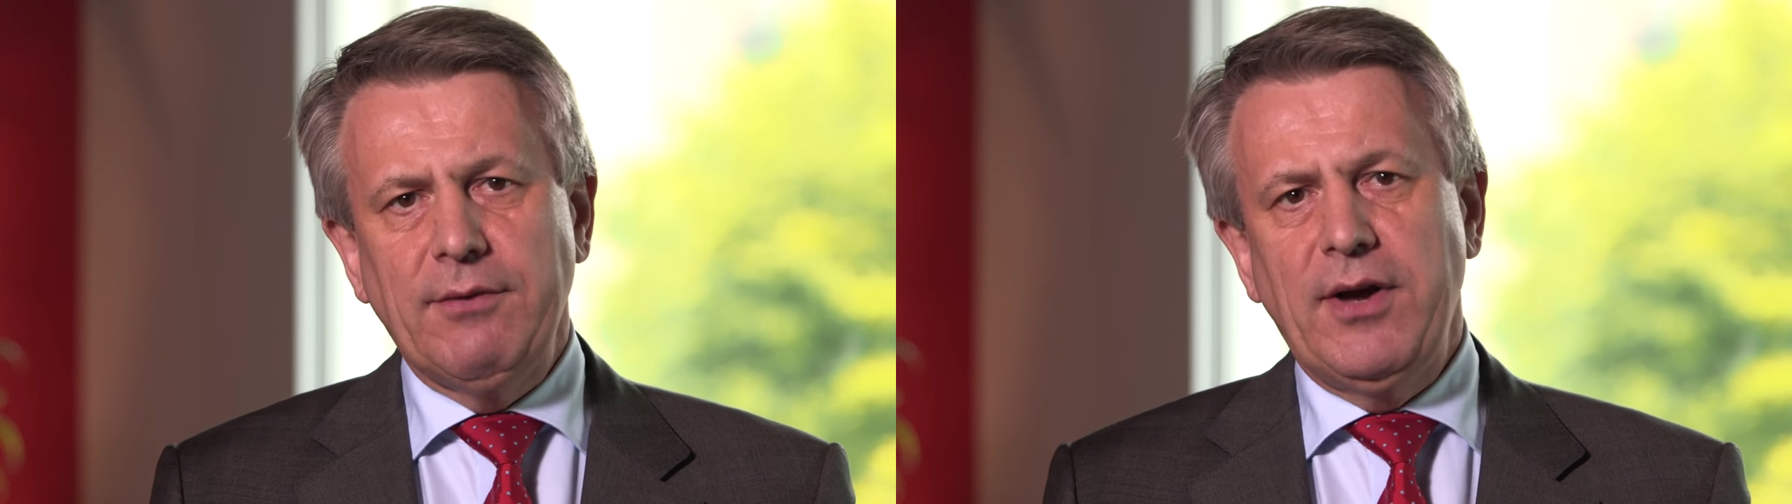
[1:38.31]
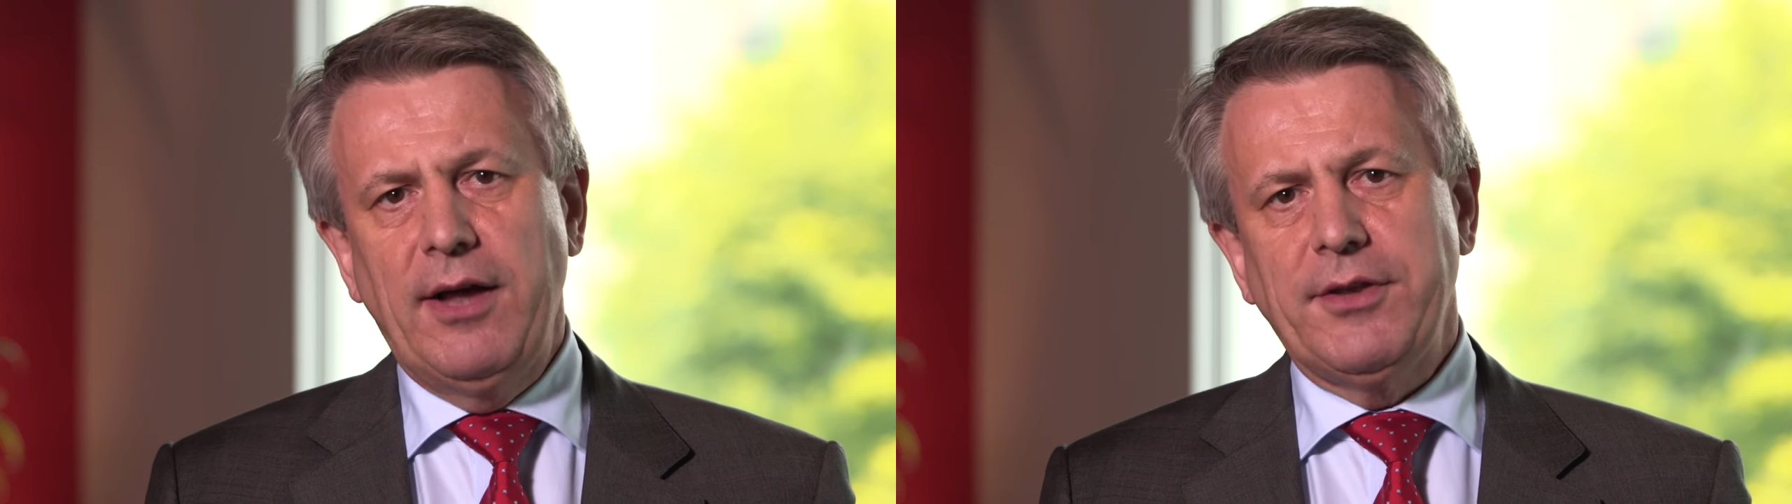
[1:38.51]

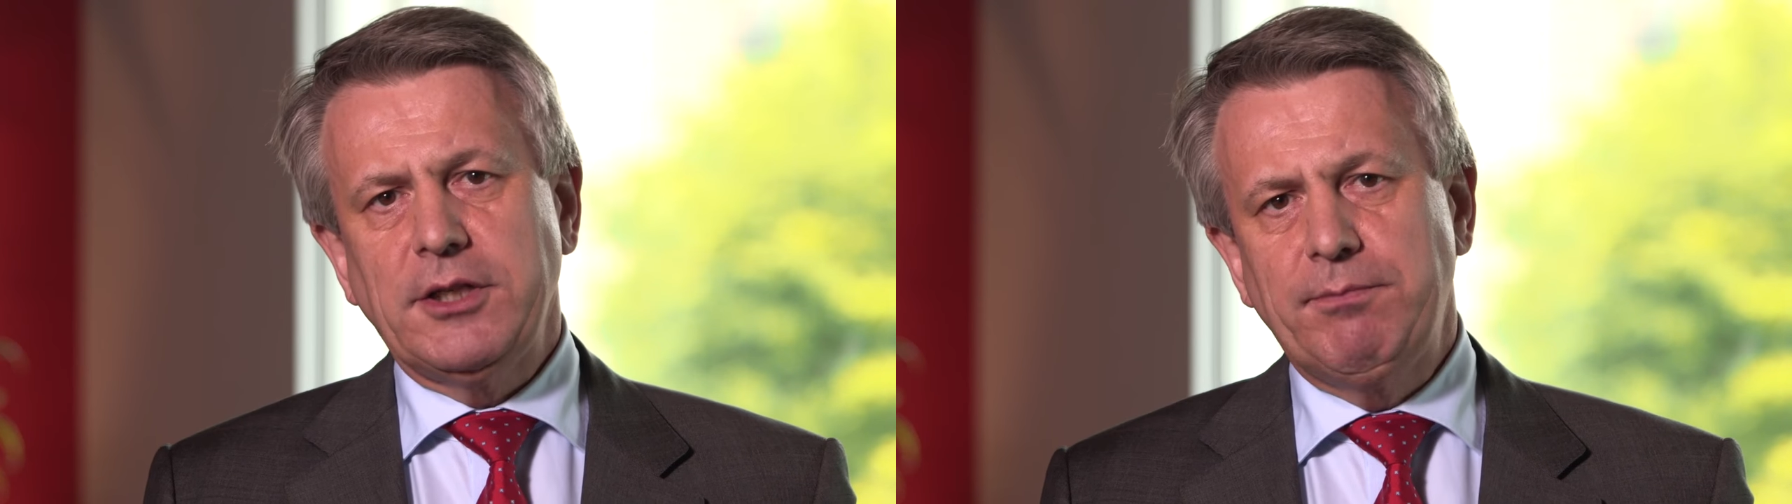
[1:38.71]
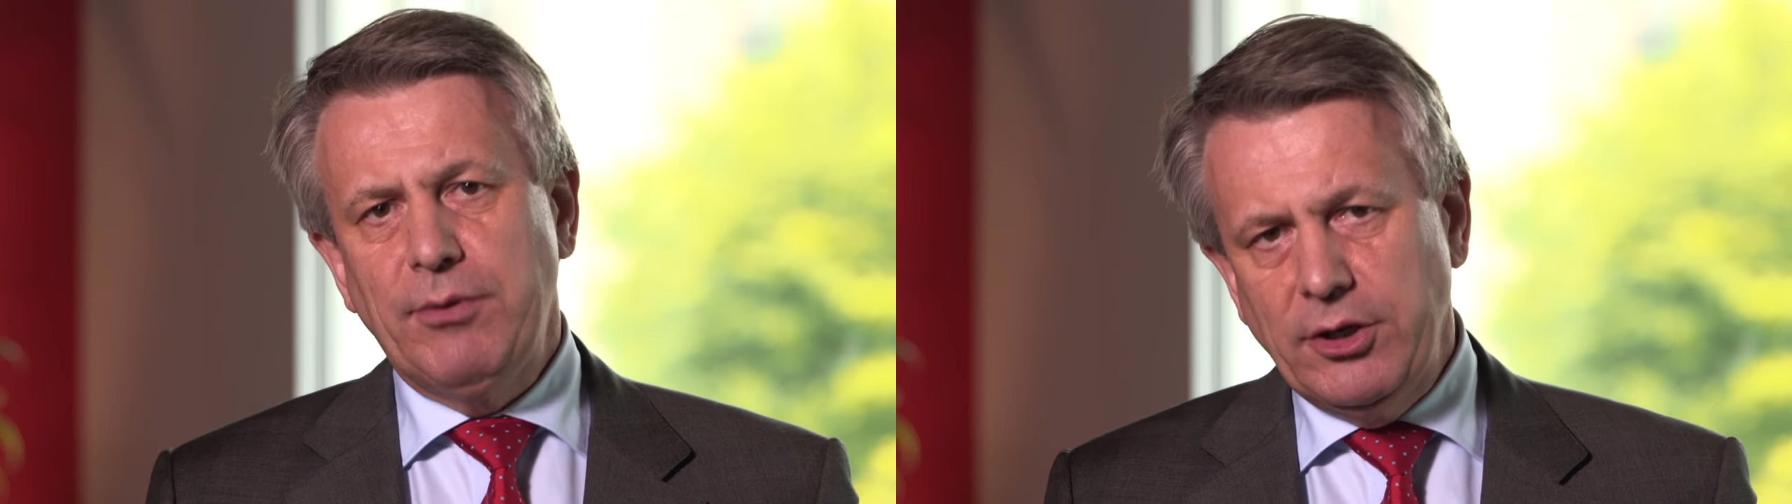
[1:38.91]

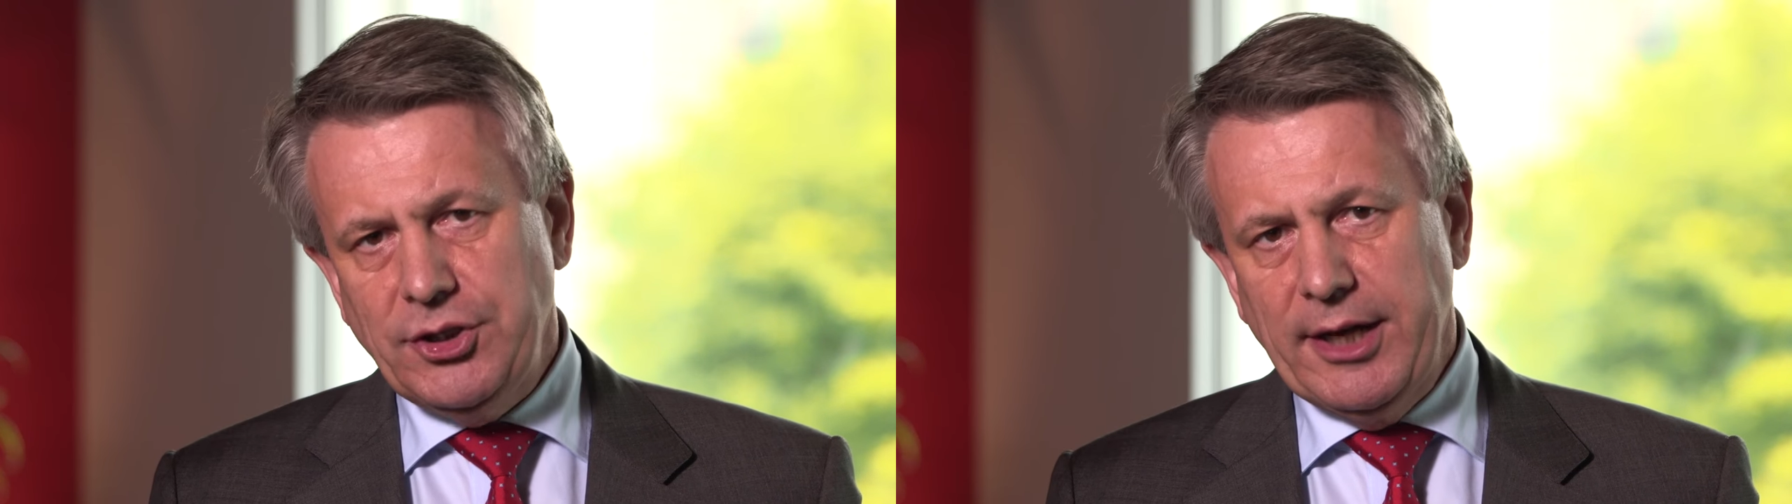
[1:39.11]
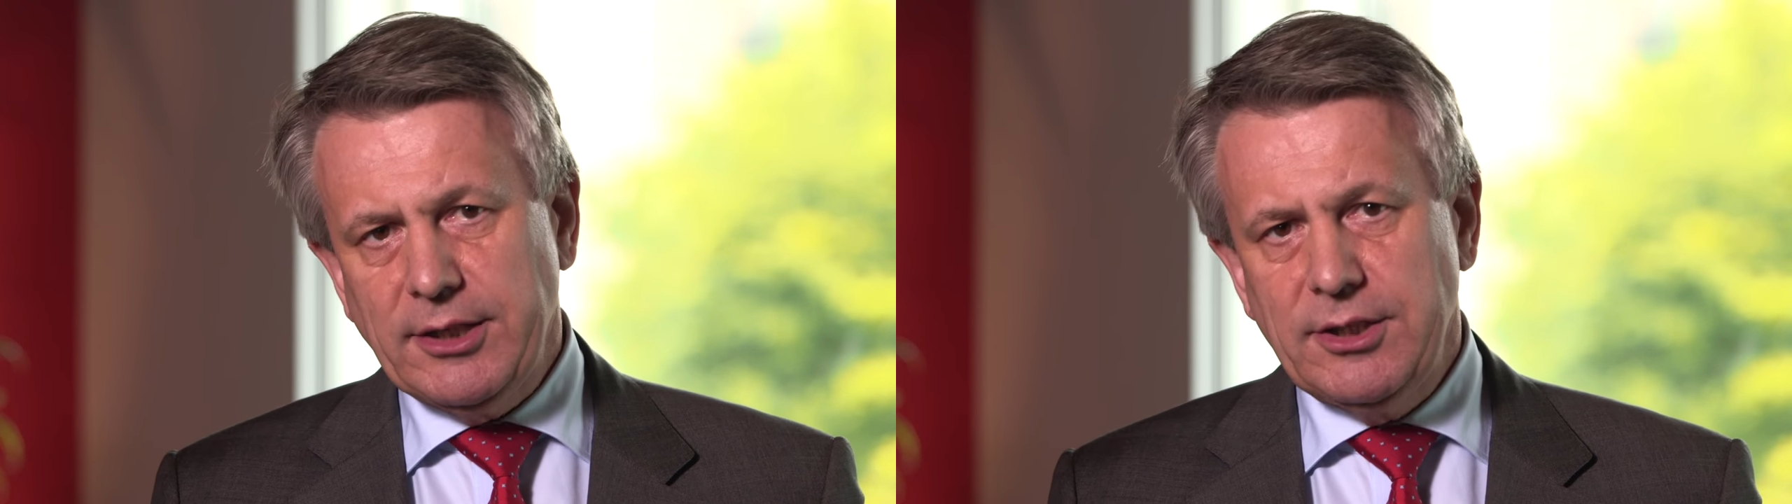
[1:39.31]
advantaged
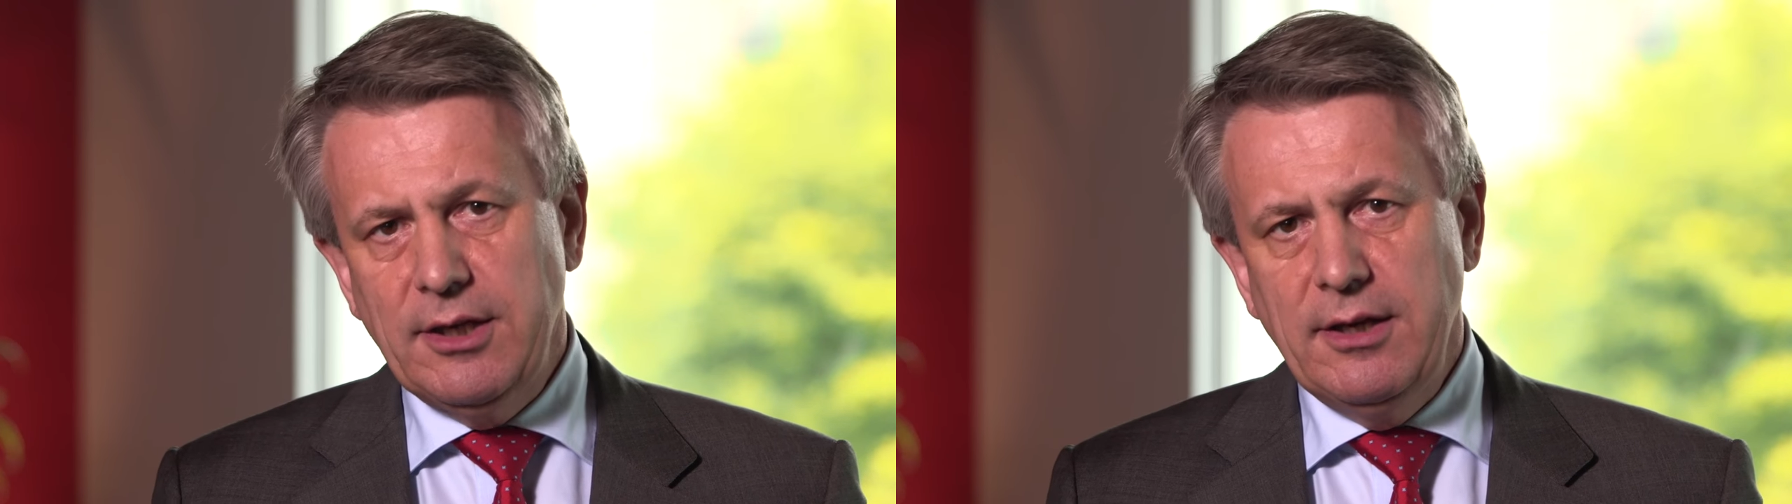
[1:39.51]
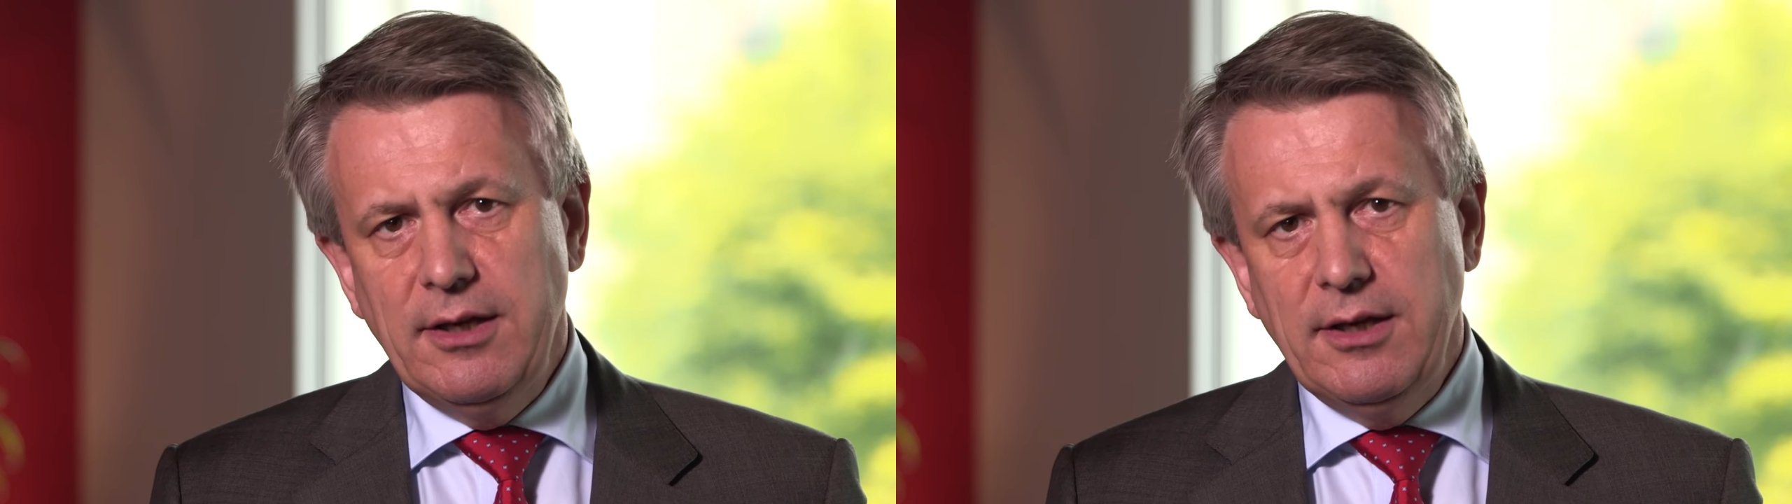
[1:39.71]
projects,